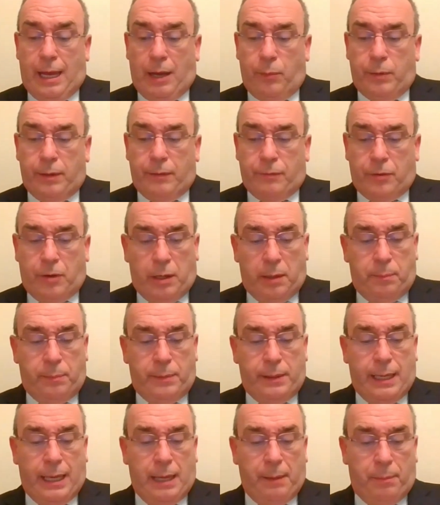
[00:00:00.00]
And we've got to
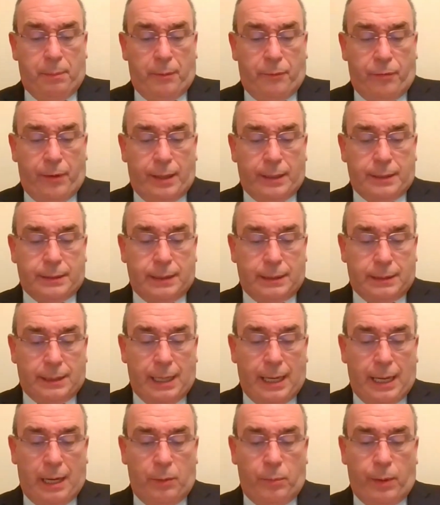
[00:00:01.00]
be able, friends, to
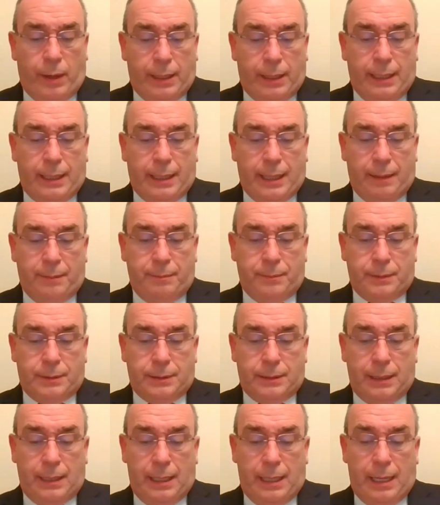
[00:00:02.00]
tell when he
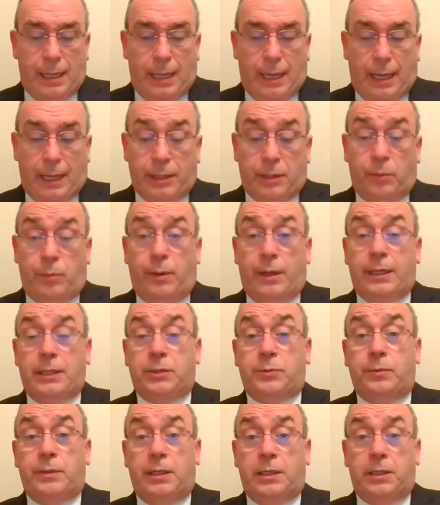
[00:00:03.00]
comes.
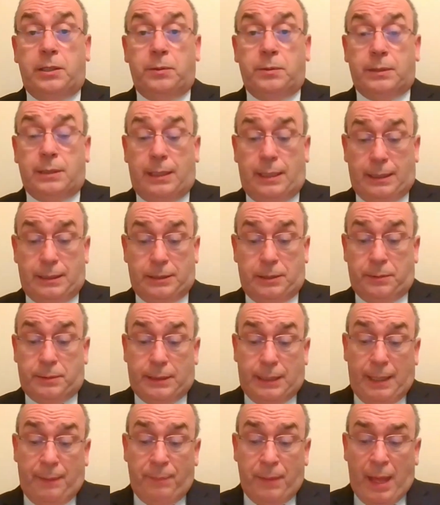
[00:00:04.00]
Otherwise, we are useless. You
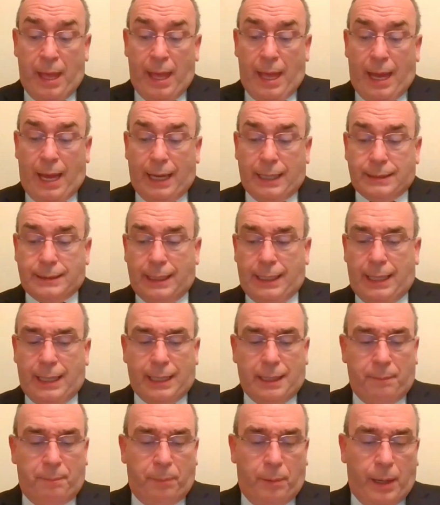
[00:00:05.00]
see, Isaiah
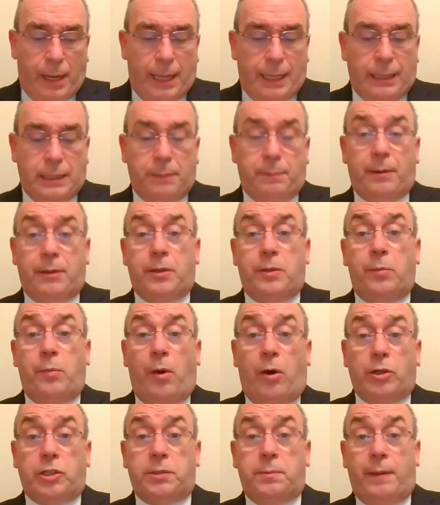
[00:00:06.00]
complained about the
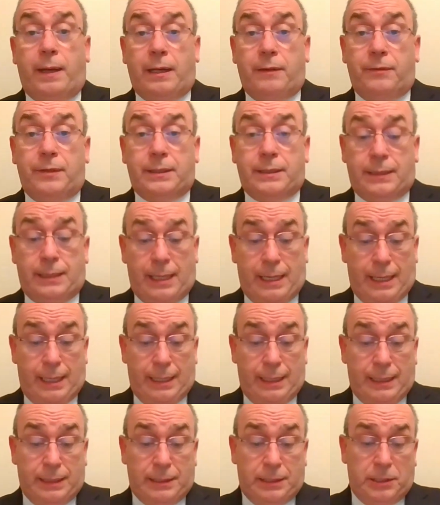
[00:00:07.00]
watchmen of his day.
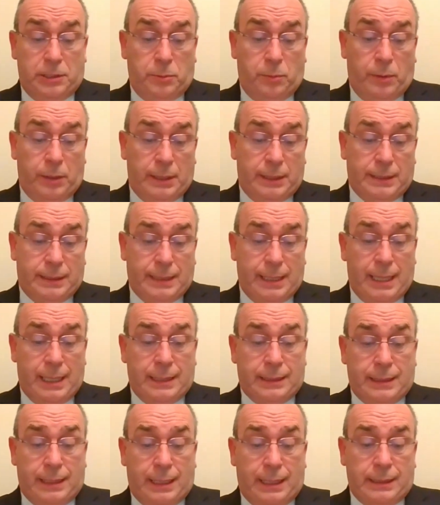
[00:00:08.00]
Listen to what he
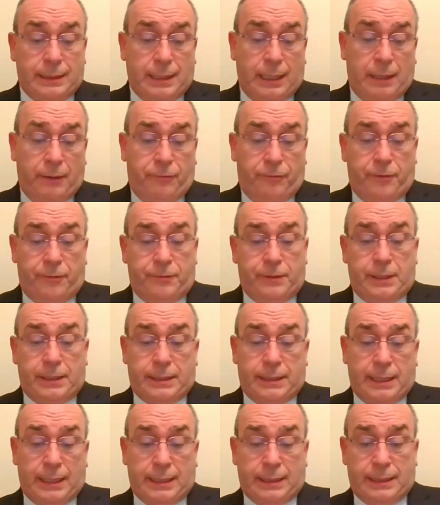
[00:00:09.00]
says in Isaiah
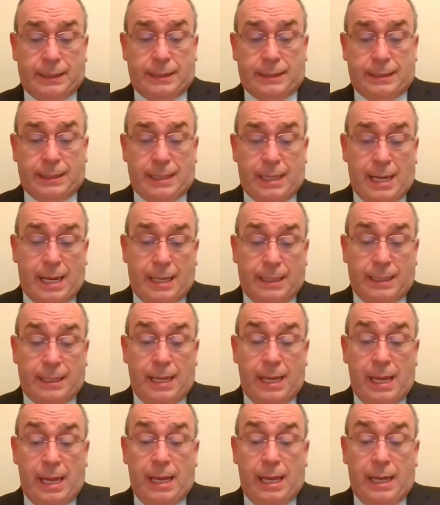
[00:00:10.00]
56 and 10.
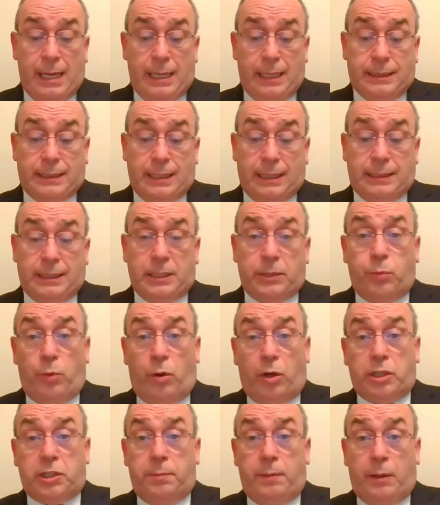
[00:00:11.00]
He says, his
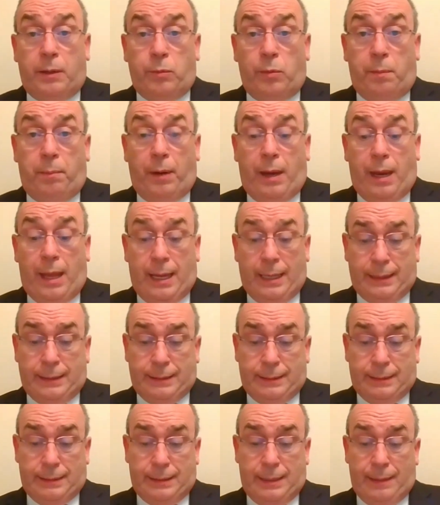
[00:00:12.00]
watchmen were
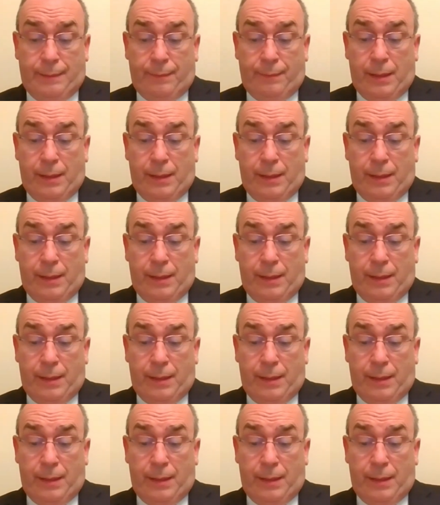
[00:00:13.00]
blind.